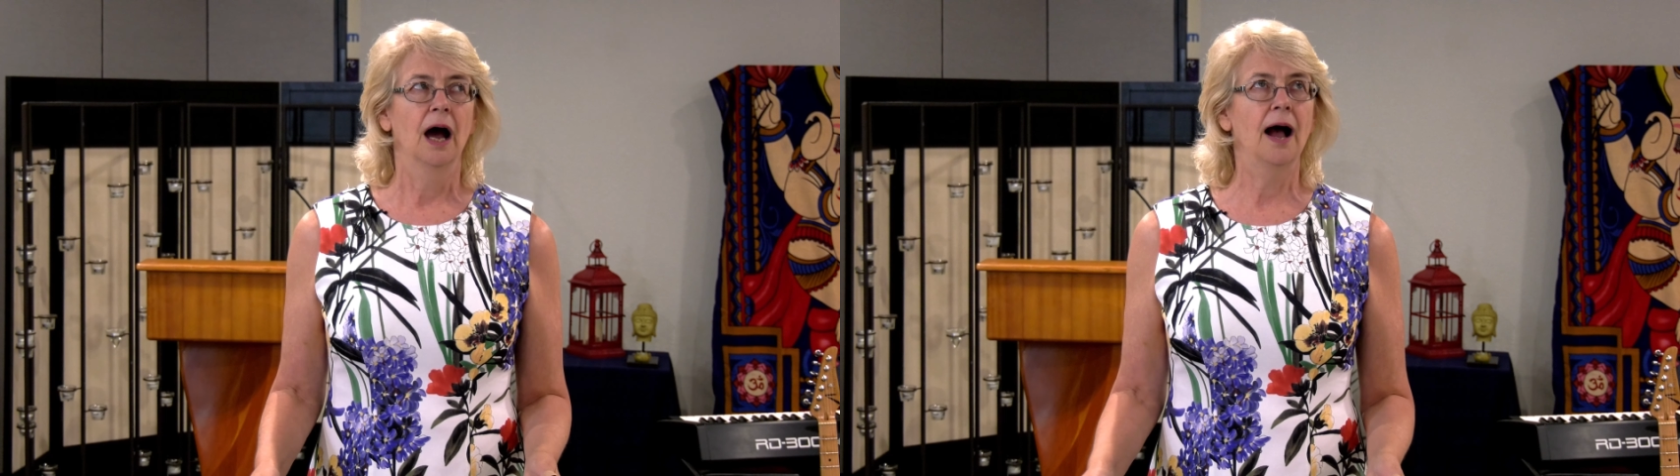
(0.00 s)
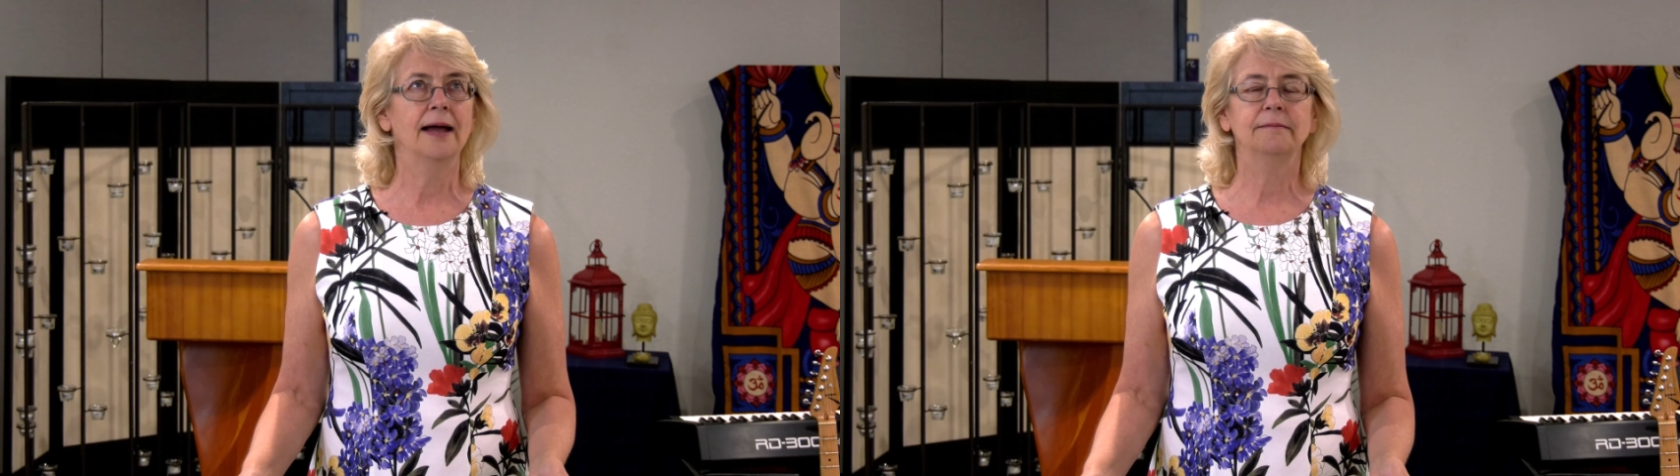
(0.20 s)

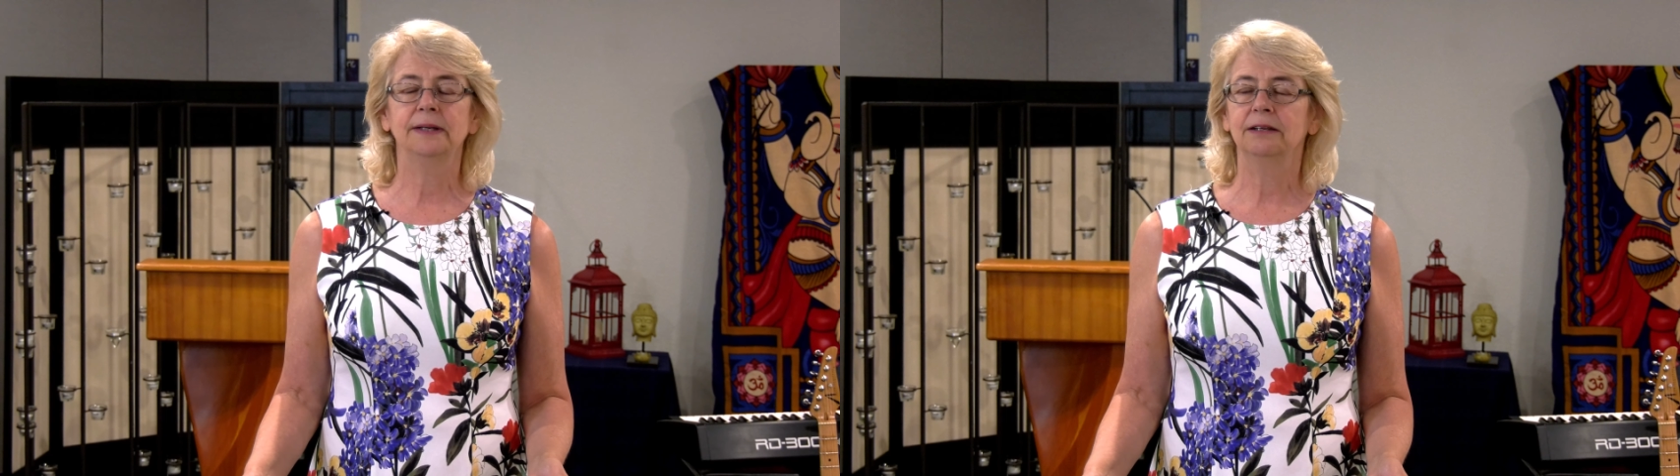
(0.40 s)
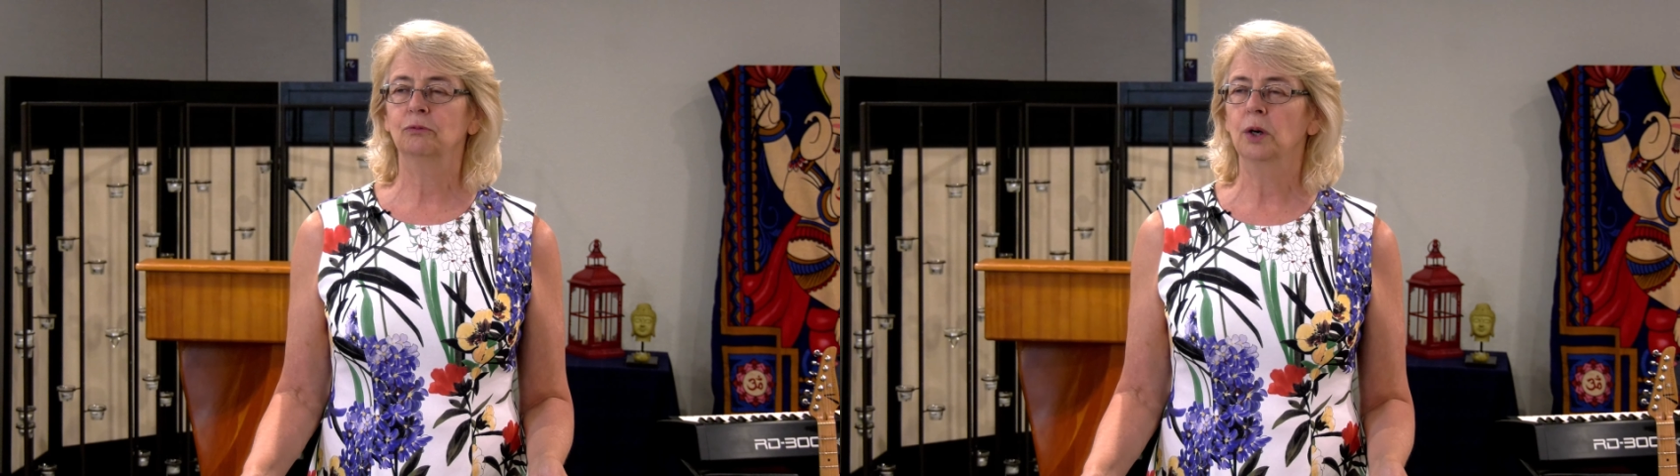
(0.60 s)
I
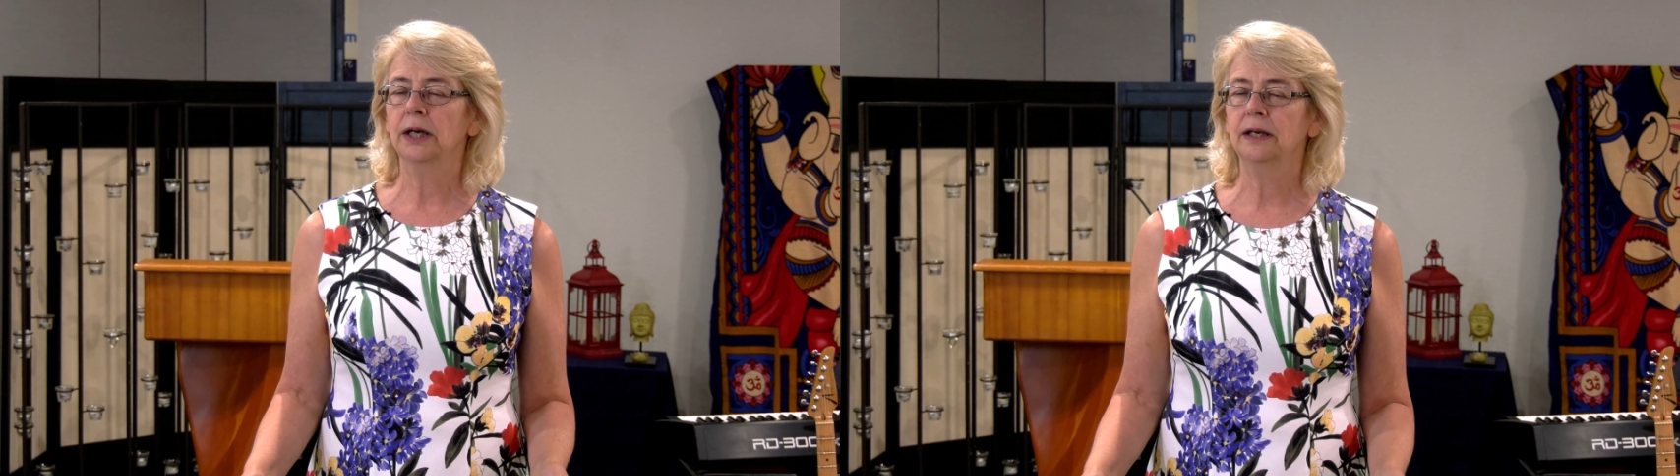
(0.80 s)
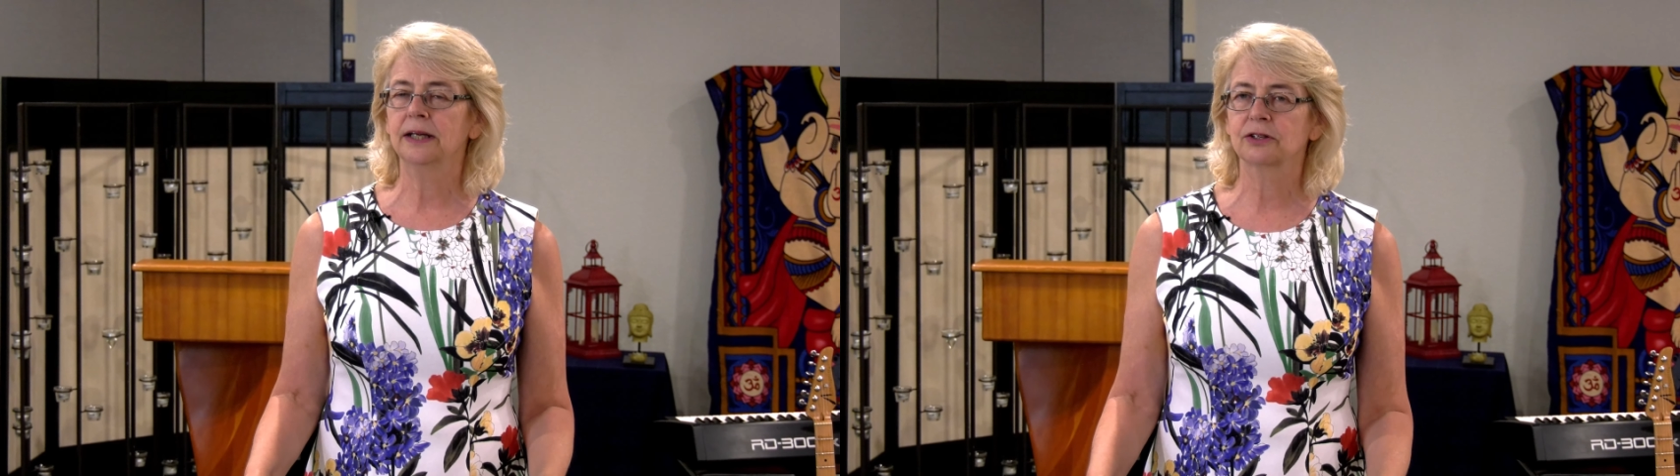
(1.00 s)
mean,
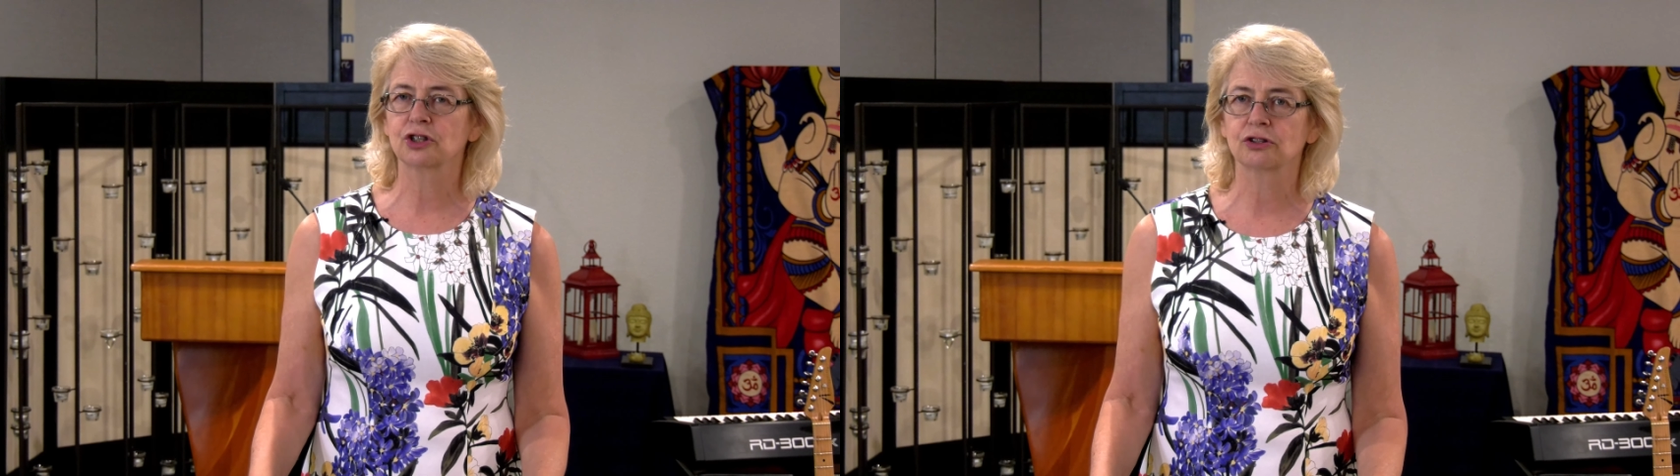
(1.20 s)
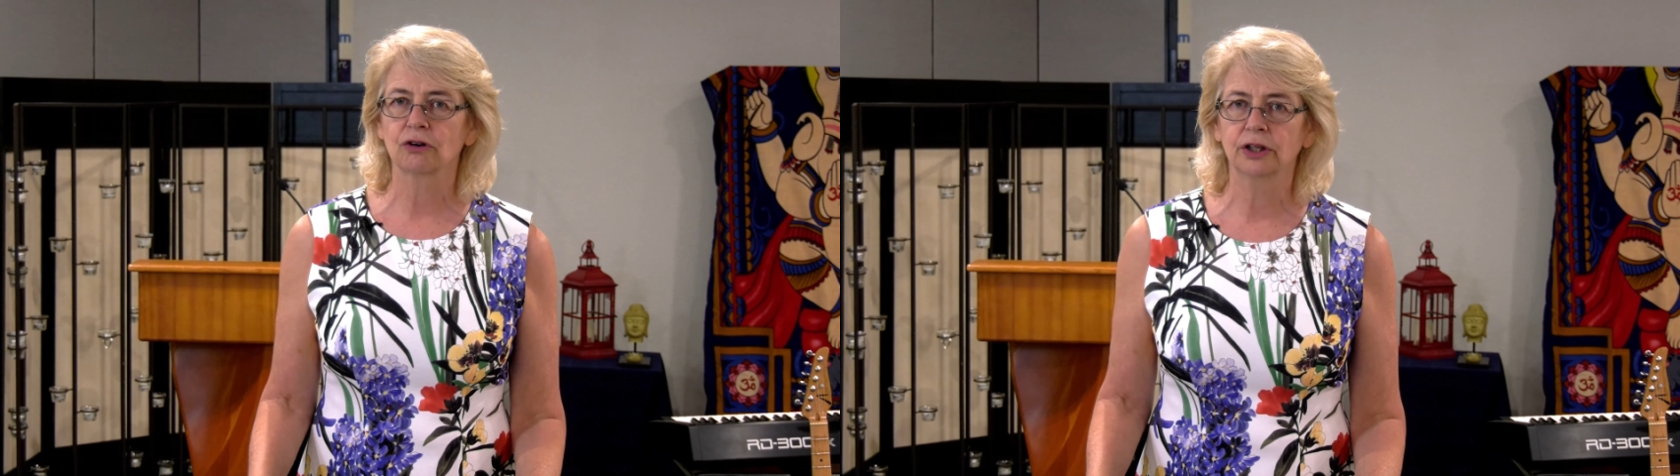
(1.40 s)
what an
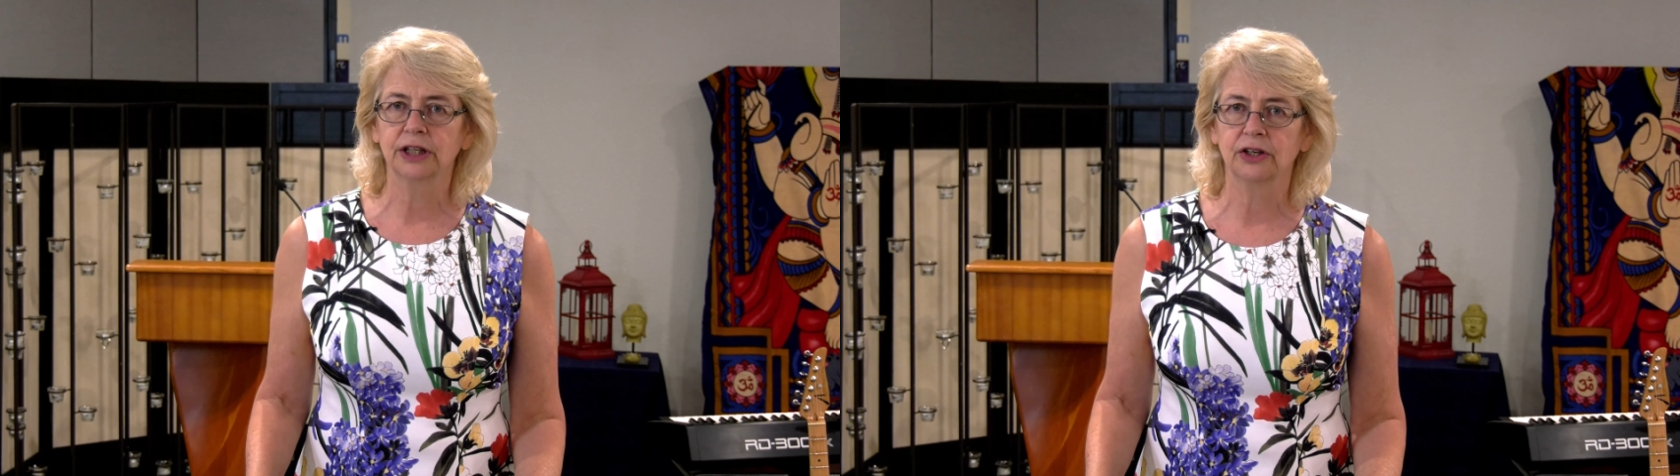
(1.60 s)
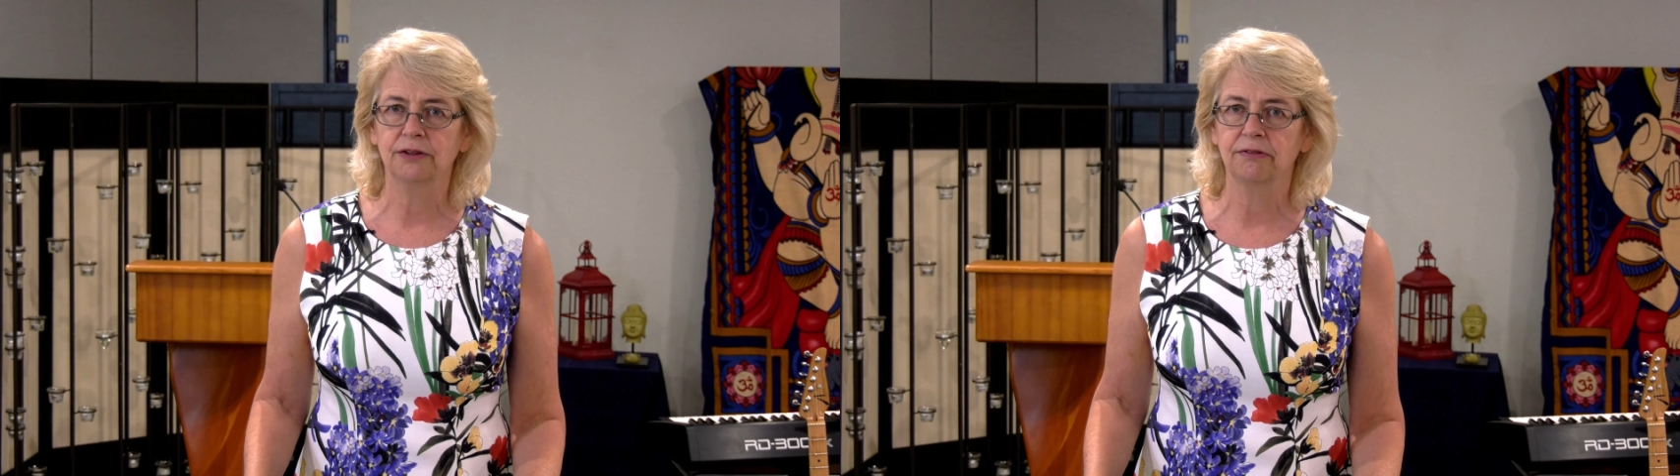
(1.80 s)

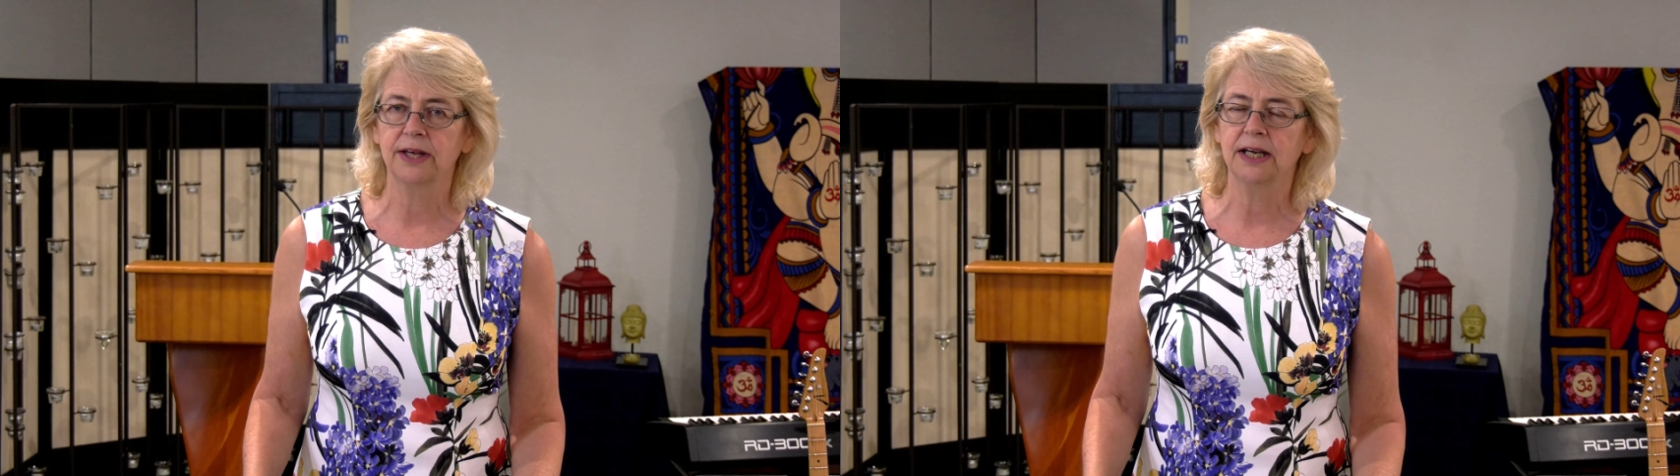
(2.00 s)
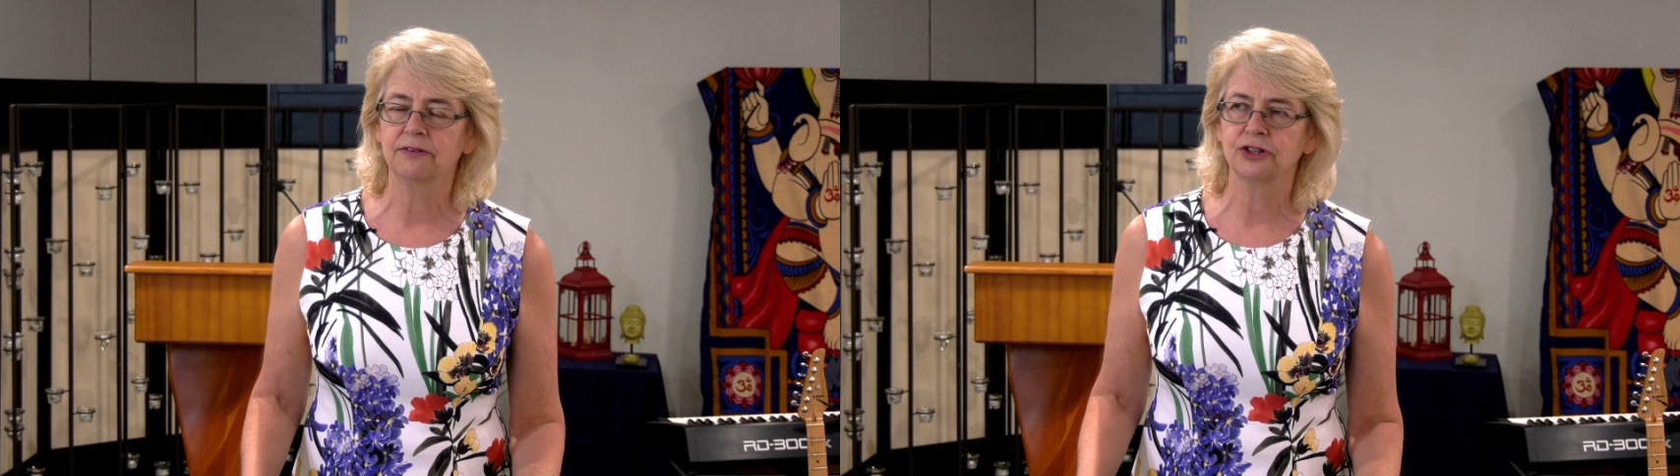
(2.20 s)
extraordinary
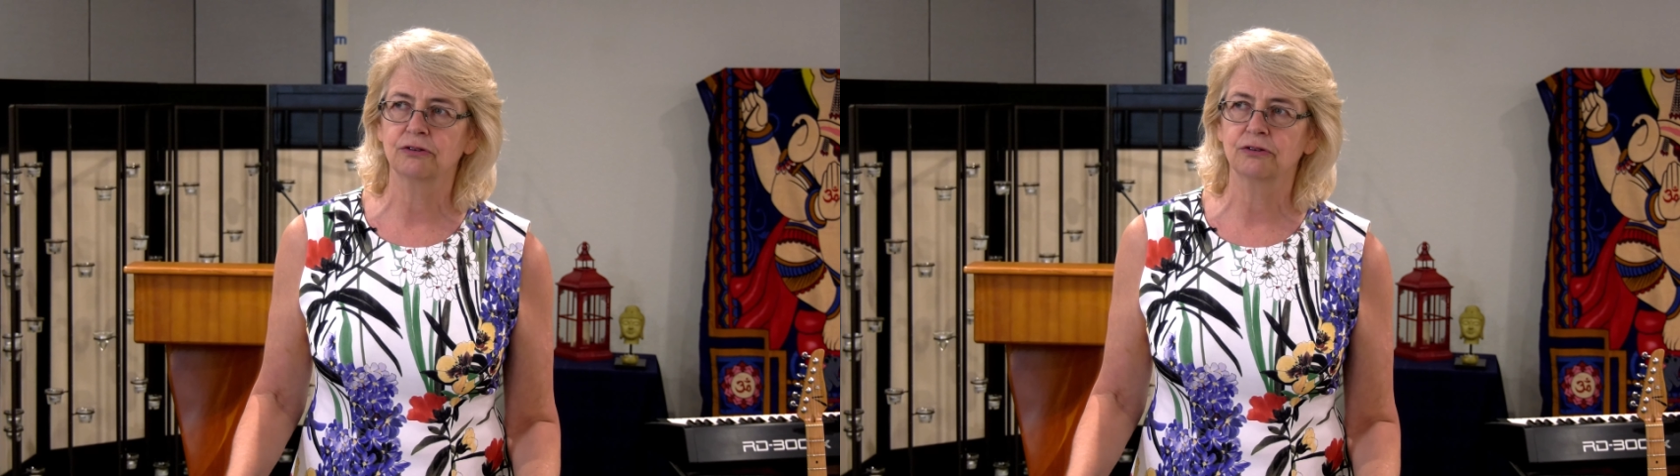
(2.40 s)
thing.